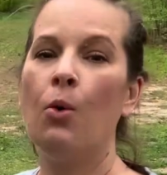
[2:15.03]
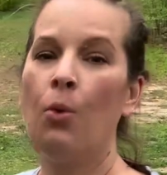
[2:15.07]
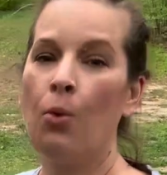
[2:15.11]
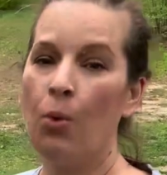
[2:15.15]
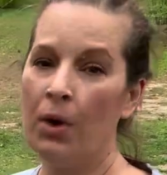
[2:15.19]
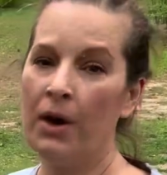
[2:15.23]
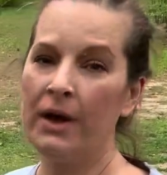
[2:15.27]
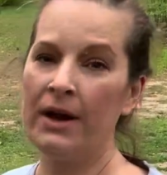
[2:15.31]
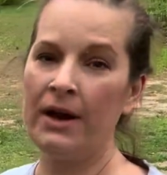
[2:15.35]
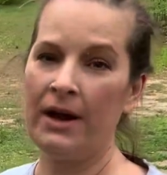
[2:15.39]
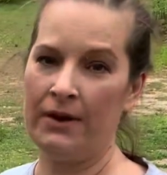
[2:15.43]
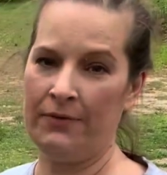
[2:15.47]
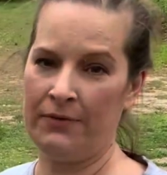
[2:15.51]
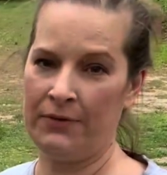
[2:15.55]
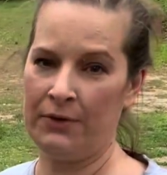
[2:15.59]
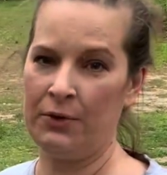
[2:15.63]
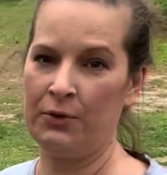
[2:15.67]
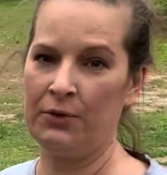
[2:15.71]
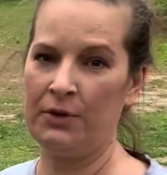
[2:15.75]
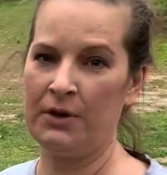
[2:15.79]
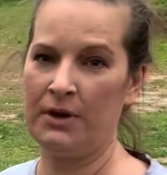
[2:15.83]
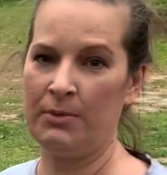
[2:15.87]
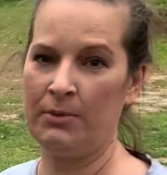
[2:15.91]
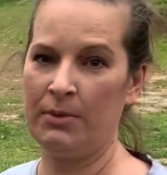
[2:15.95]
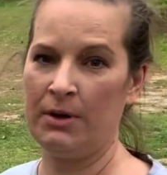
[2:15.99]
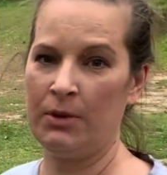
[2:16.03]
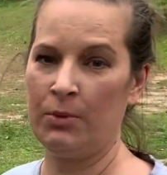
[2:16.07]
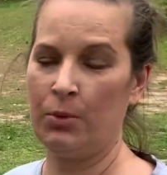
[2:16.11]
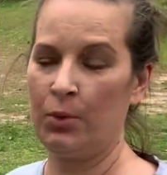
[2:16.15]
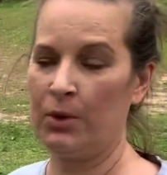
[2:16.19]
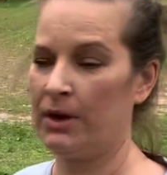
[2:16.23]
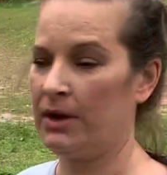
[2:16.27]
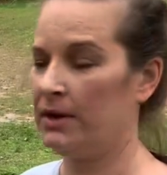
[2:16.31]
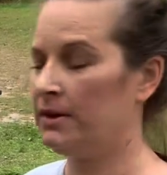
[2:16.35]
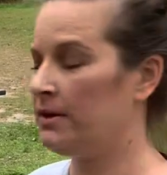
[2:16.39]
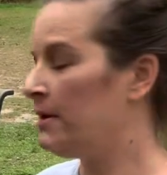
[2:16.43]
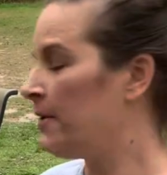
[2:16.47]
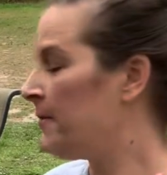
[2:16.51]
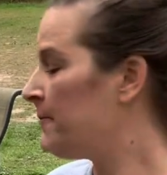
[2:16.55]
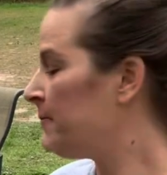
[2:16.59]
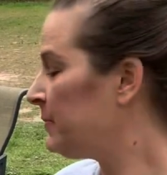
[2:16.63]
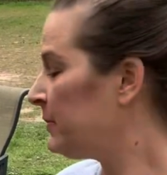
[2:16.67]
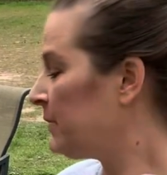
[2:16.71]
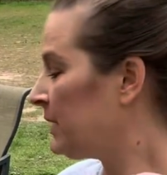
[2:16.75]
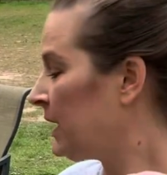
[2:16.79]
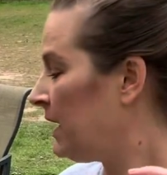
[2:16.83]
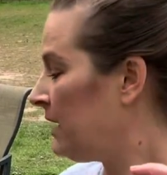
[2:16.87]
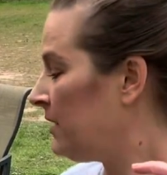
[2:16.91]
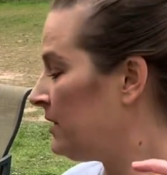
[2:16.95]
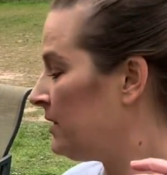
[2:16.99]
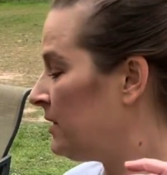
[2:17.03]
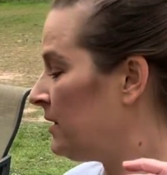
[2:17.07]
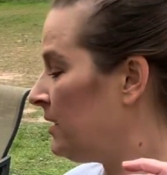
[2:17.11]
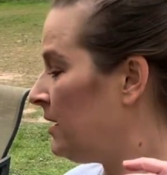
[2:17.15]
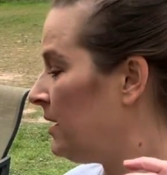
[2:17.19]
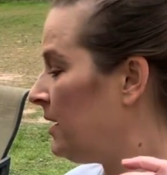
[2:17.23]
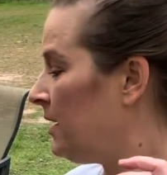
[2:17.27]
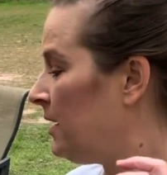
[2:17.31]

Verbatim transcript: what I fill them up with. And